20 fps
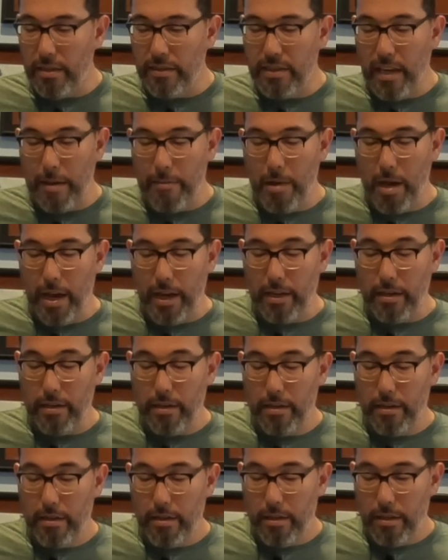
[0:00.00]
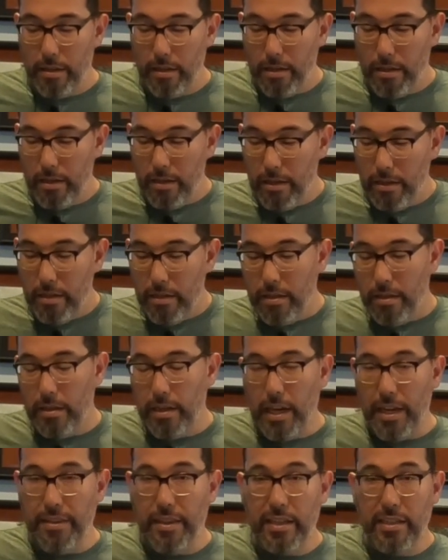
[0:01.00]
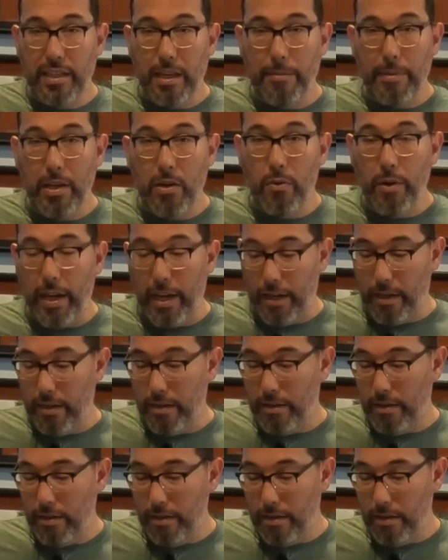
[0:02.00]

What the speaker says: the same height. And then it's going to be quick.